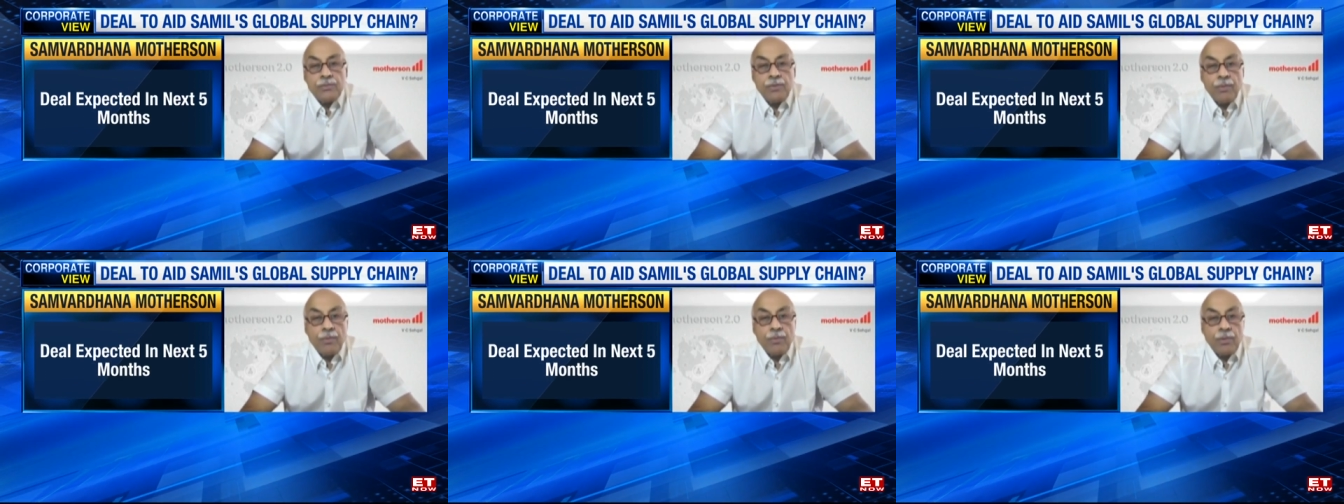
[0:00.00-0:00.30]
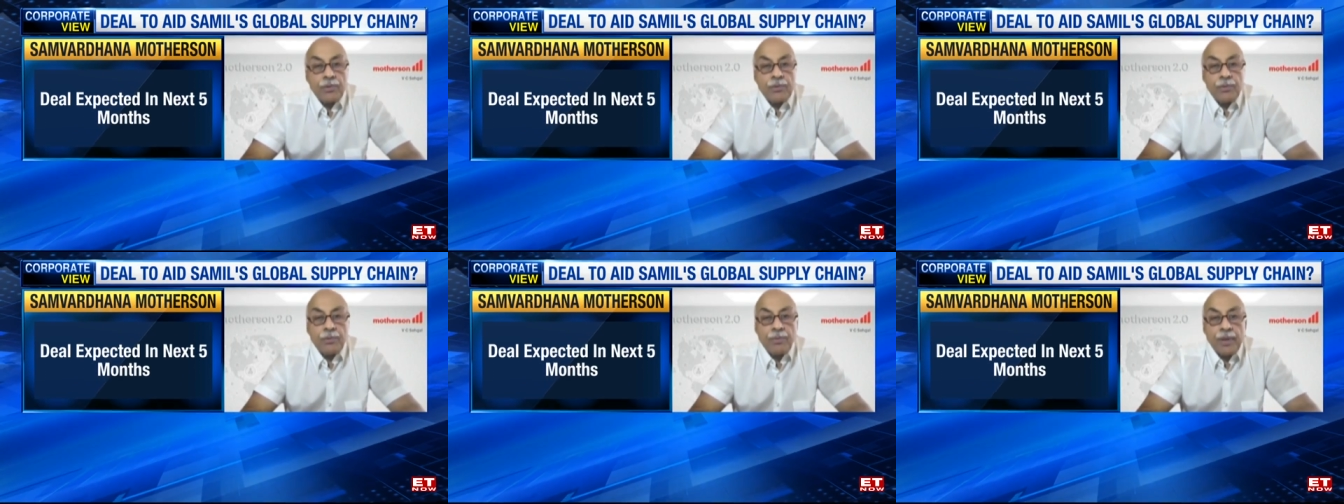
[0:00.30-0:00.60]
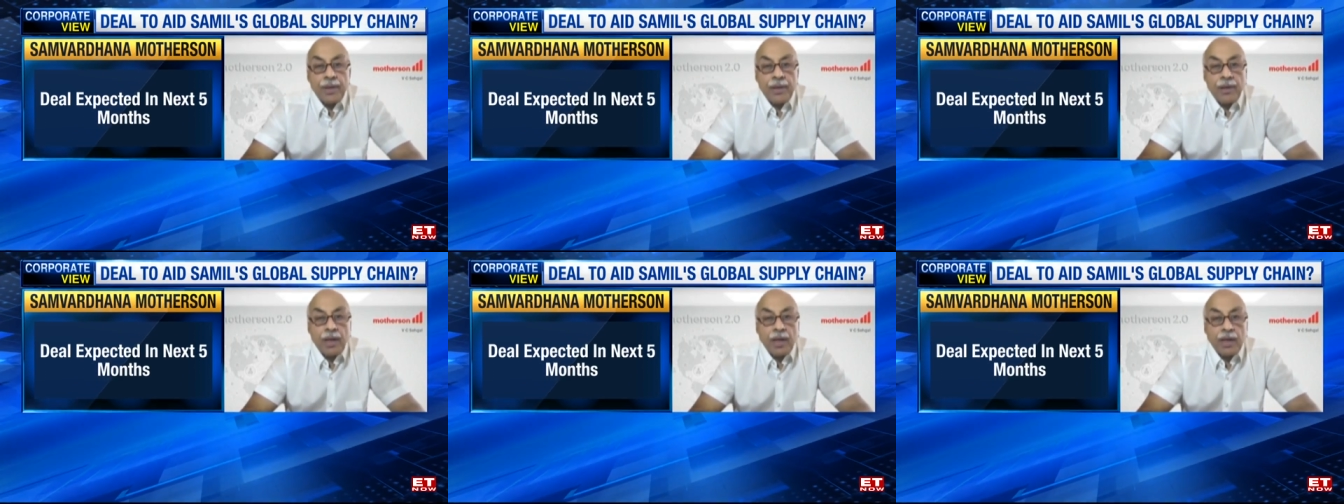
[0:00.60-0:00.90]
want to
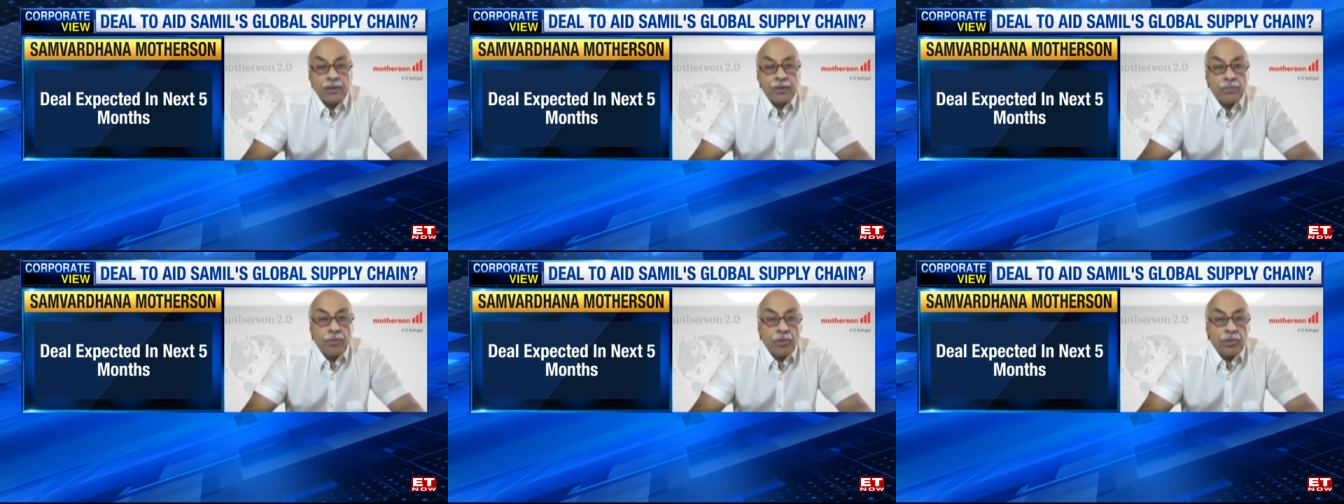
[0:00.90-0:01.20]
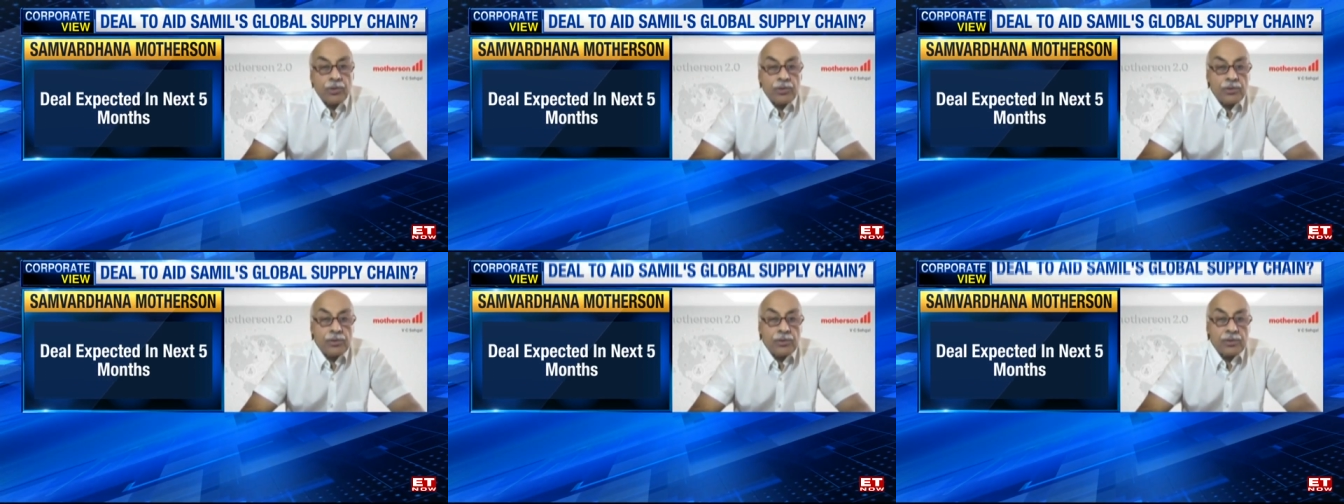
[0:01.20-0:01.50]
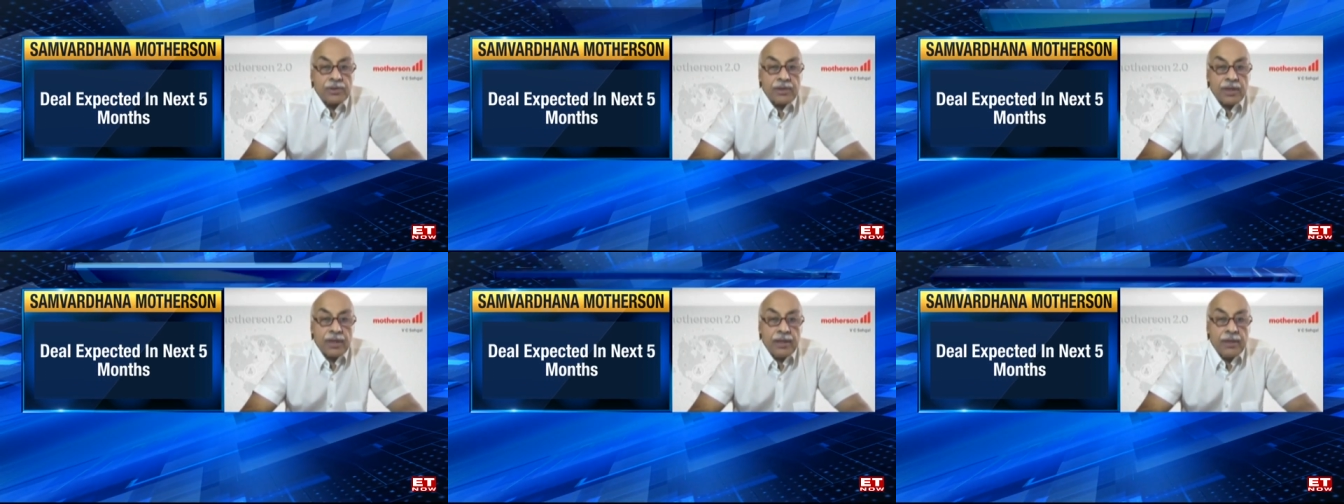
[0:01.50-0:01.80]
bring other modules
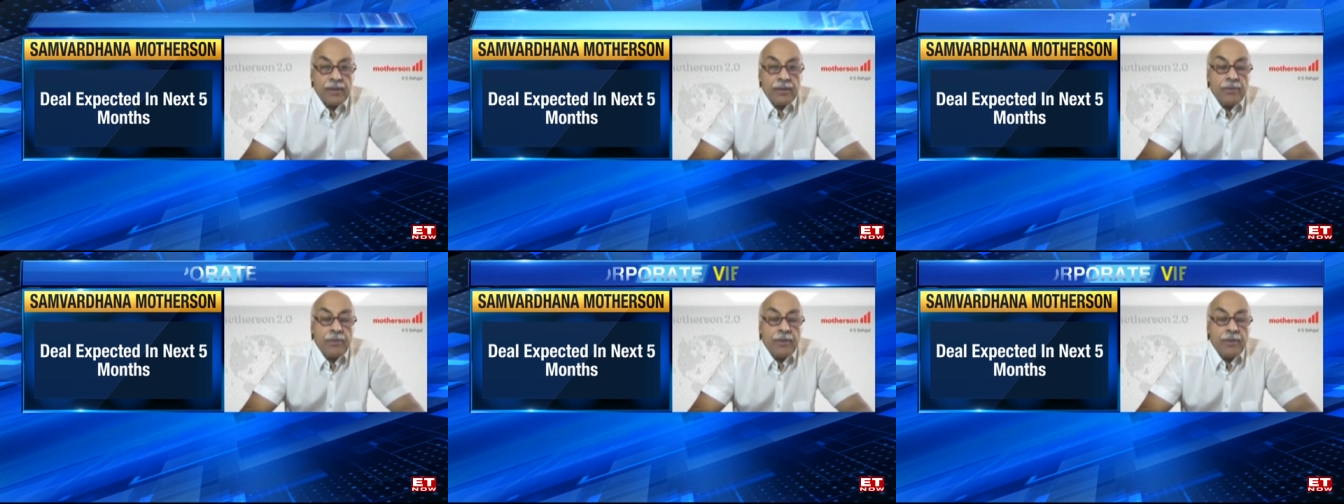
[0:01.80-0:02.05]
in.